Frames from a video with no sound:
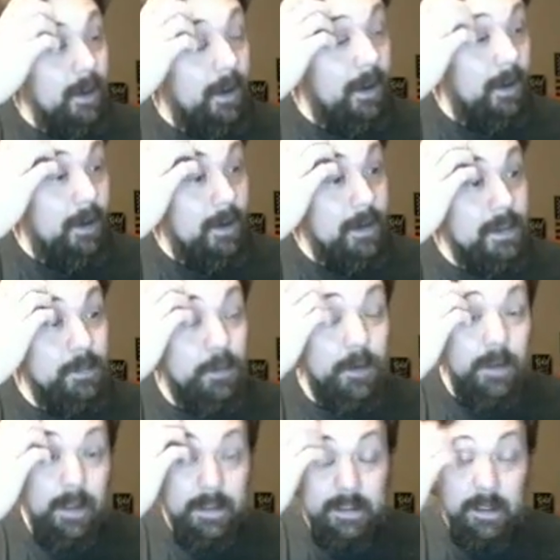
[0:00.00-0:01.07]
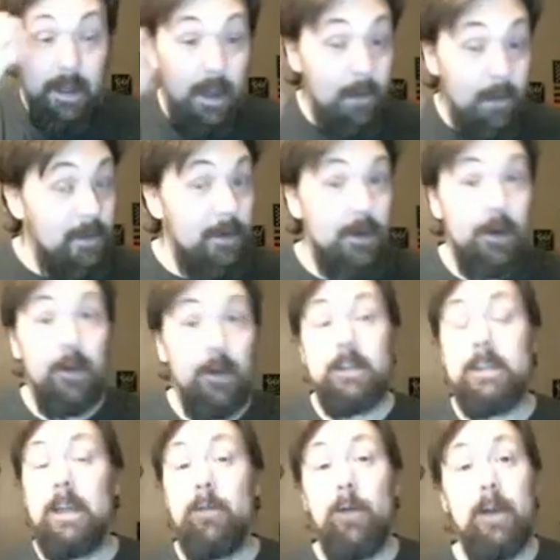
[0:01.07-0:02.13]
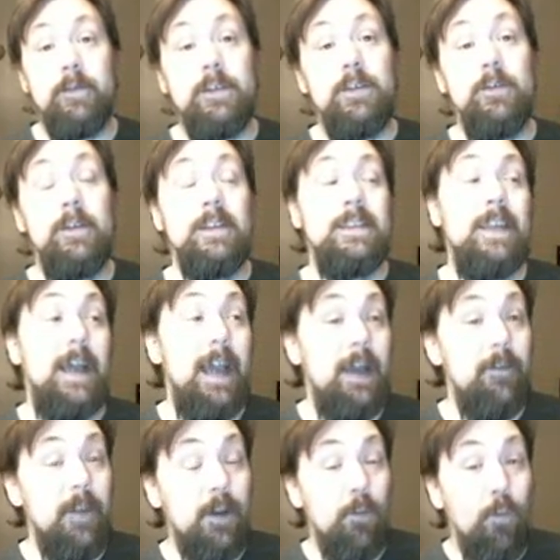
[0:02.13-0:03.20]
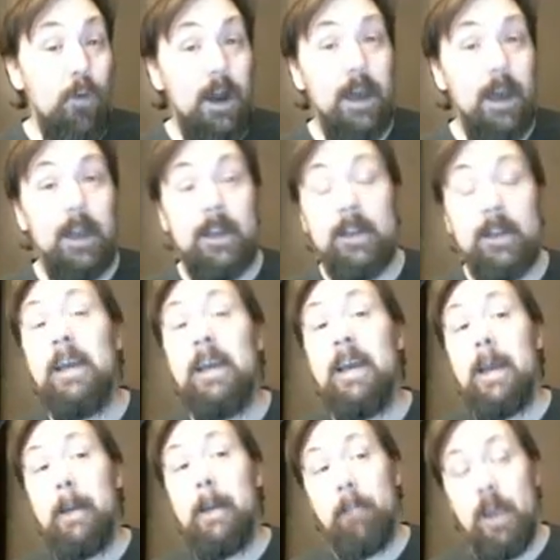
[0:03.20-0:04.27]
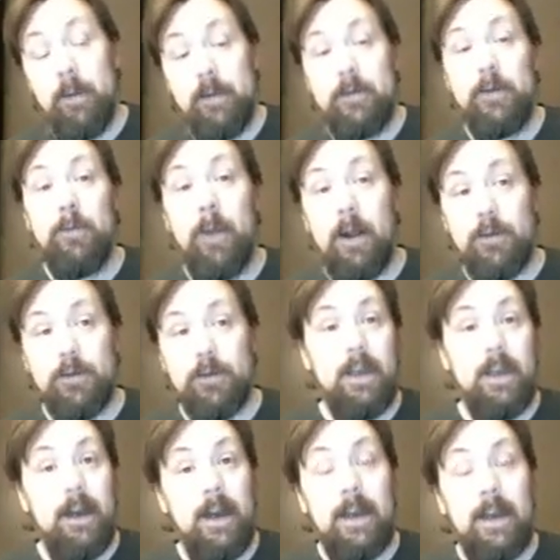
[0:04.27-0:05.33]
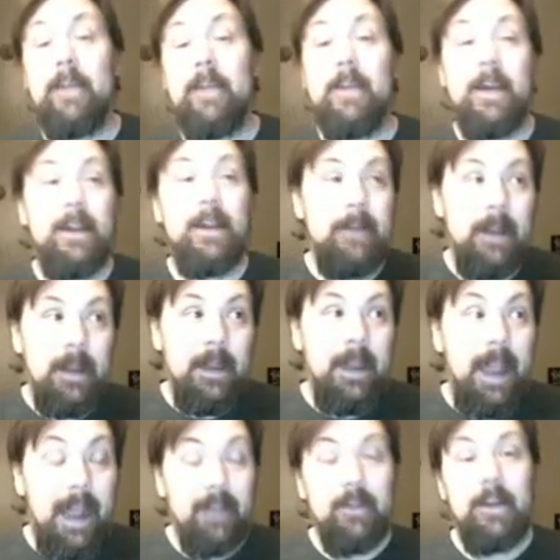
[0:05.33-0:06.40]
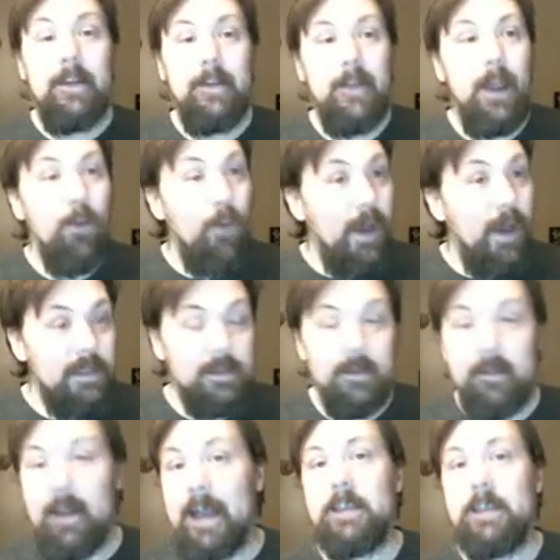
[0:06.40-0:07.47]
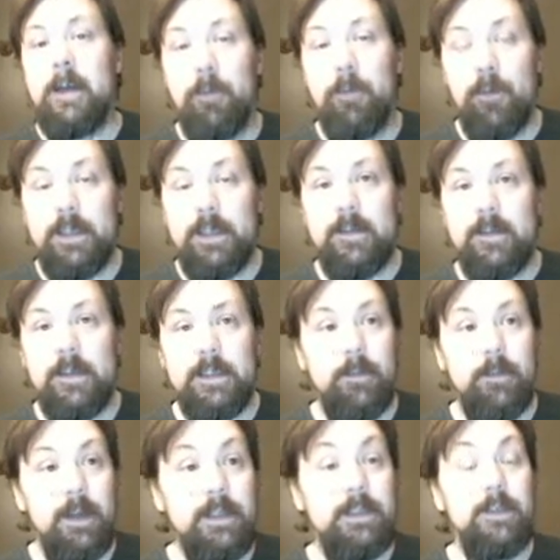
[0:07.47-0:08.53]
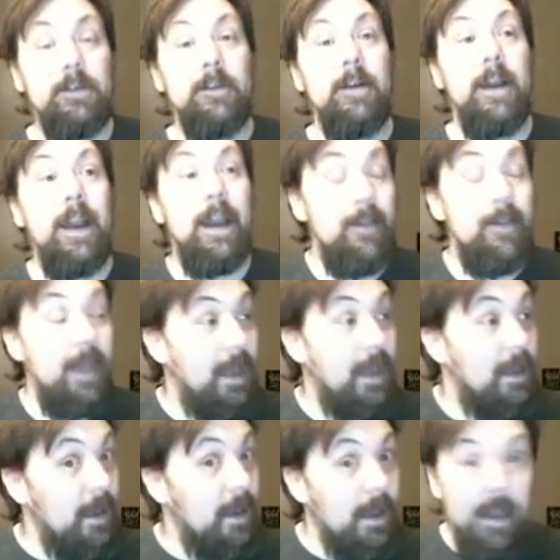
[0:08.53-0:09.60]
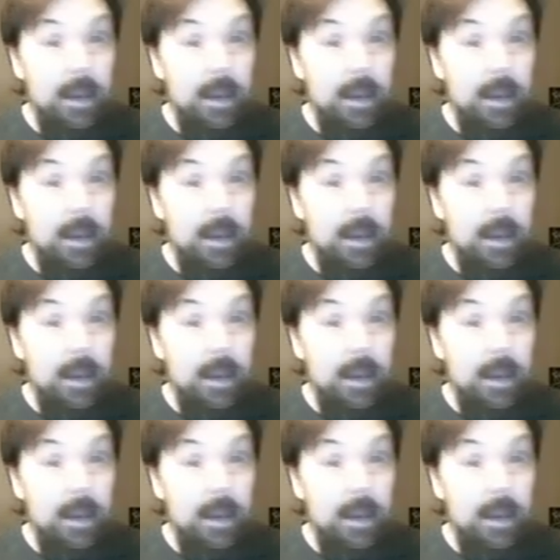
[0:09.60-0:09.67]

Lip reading: It's a common occurrence that we'll have students that have 1, maybe 2 modules done, and then they wait to the last couple weeks of the semester, and they